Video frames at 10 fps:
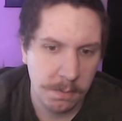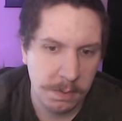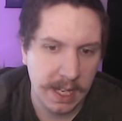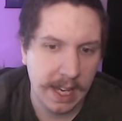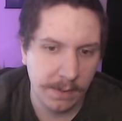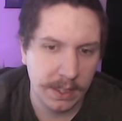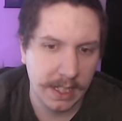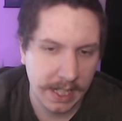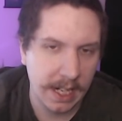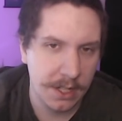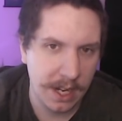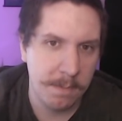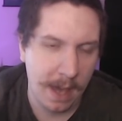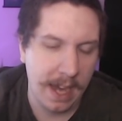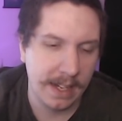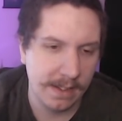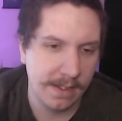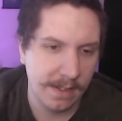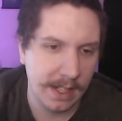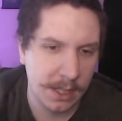Being able to get a jetpack
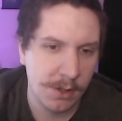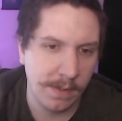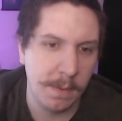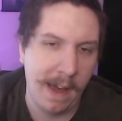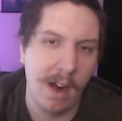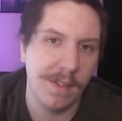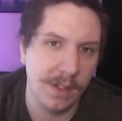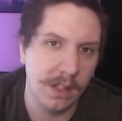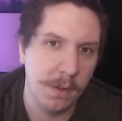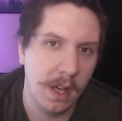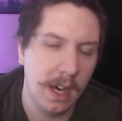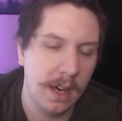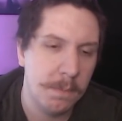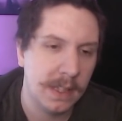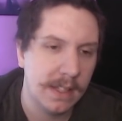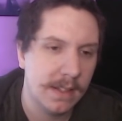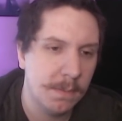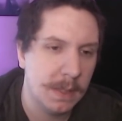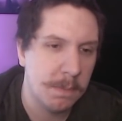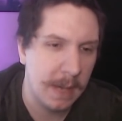is extremely powerful. But
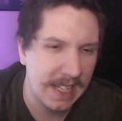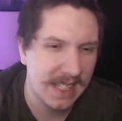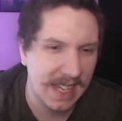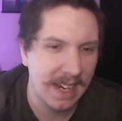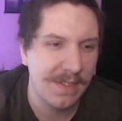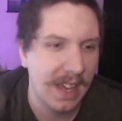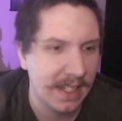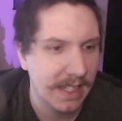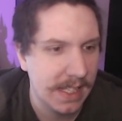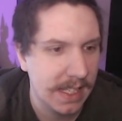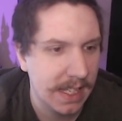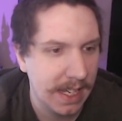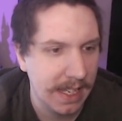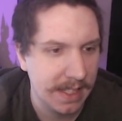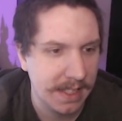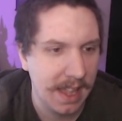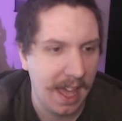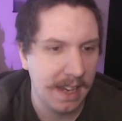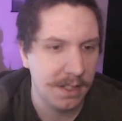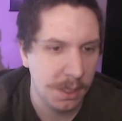the biggest side effect is
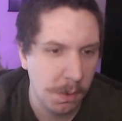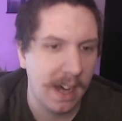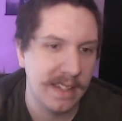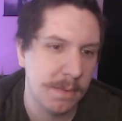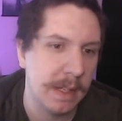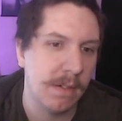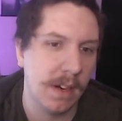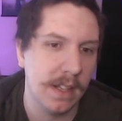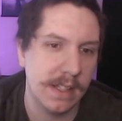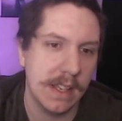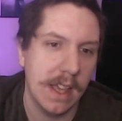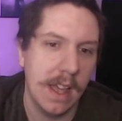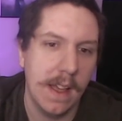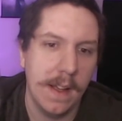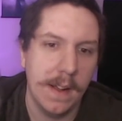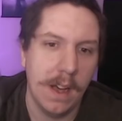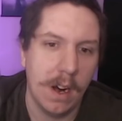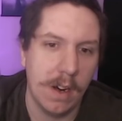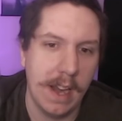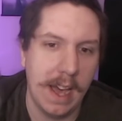that Duat speedruns
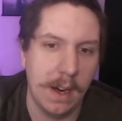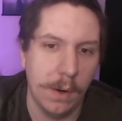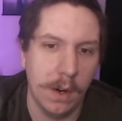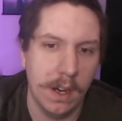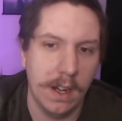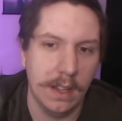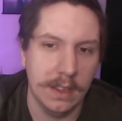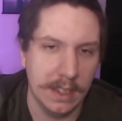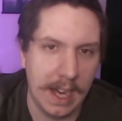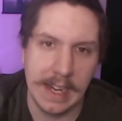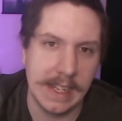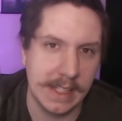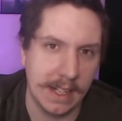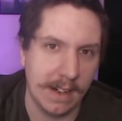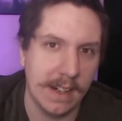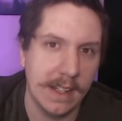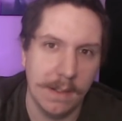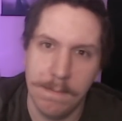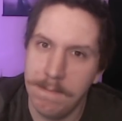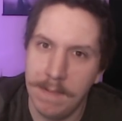are now a lot easier,
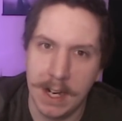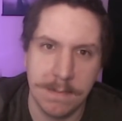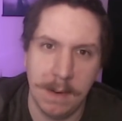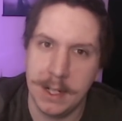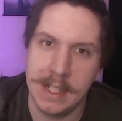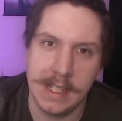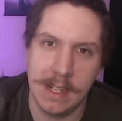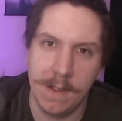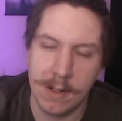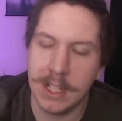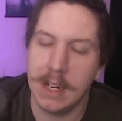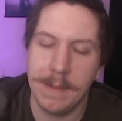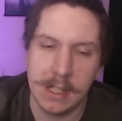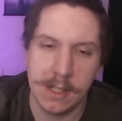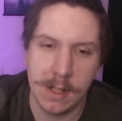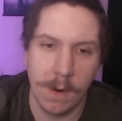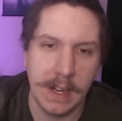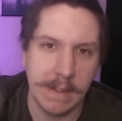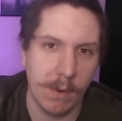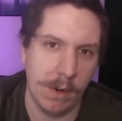much easier. There's going to be so
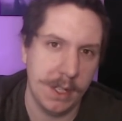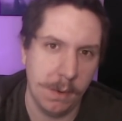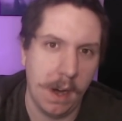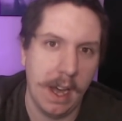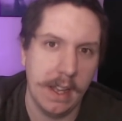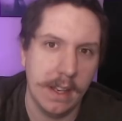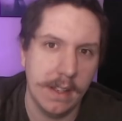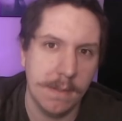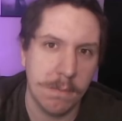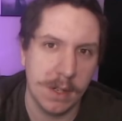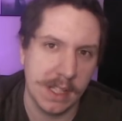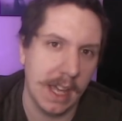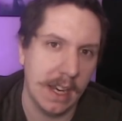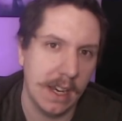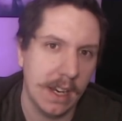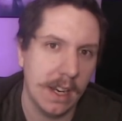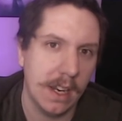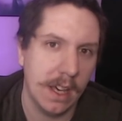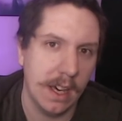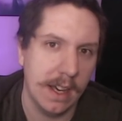many more Duat percent
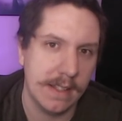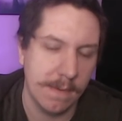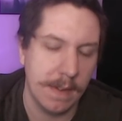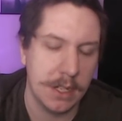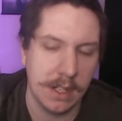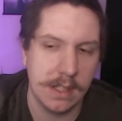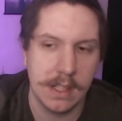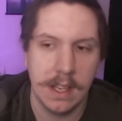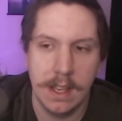submissions.